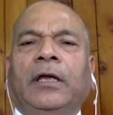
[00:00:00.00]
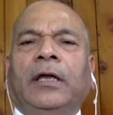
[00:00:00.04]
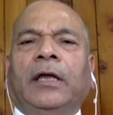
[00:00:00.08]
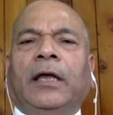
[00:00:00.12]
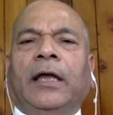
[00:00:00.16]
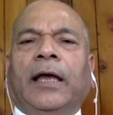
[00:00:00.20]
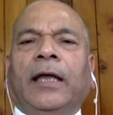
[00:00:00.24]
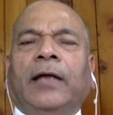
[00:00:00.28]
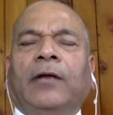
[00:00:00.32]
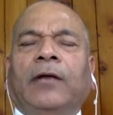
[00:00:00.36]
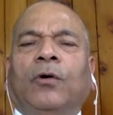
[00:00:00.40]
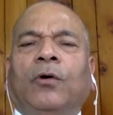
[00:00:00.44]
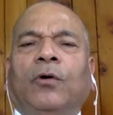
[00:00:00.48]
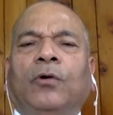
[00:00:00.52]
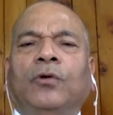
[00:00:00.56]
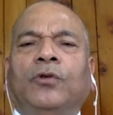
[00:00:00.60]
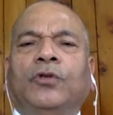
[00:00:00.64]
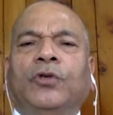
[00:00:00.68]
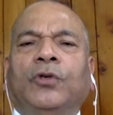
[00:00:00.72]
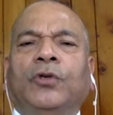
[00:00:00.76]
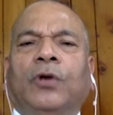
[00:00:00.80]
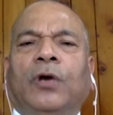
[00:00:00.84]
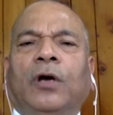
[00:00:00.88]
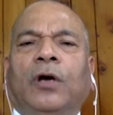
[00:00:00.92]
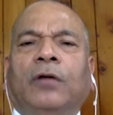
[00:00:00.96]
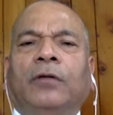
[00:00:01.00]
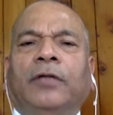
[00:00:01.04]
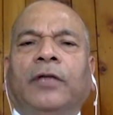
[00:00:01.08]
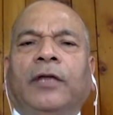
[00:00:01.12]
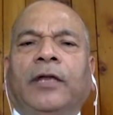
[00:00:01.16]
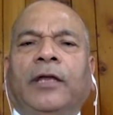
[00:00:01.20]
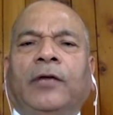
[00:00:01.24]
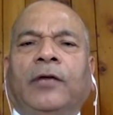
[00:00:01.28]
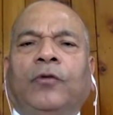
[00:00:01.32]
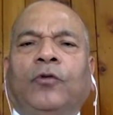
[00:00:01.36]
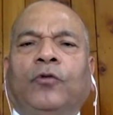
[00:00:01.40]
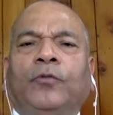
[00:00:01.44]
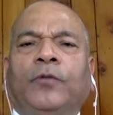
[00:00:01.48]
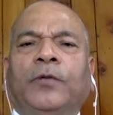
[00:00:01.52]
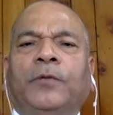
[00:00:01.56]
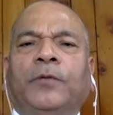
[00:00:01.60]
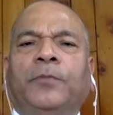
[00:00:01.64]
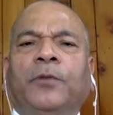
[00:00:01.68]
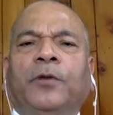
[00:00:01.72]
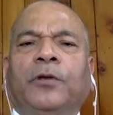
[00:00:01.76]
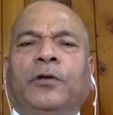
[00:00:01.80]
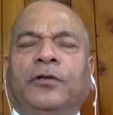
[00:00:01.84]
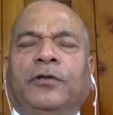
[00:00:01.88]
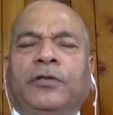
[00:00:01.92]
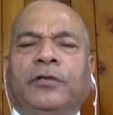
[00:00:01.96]
and also on the recruitment
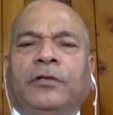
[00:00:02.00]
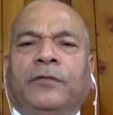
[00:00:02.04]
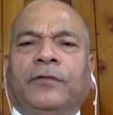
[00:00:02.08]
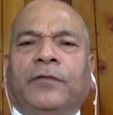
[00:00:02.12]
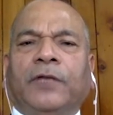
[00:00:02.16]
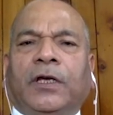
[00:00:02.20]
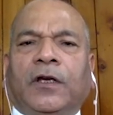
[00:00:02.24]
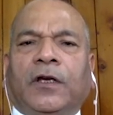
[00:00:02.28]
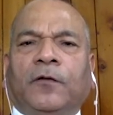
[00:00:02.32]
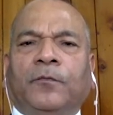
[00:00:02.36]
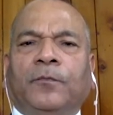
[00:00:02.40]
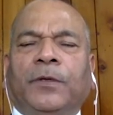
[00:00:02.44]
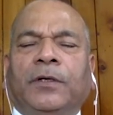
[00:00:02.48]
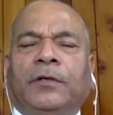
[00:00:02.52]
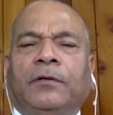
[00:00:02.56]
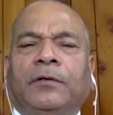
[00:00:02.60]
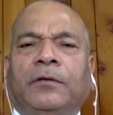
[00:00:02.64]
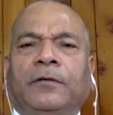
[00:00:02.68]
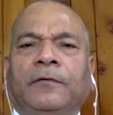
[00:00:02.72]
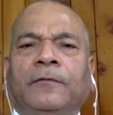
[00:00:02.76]
policy of the government.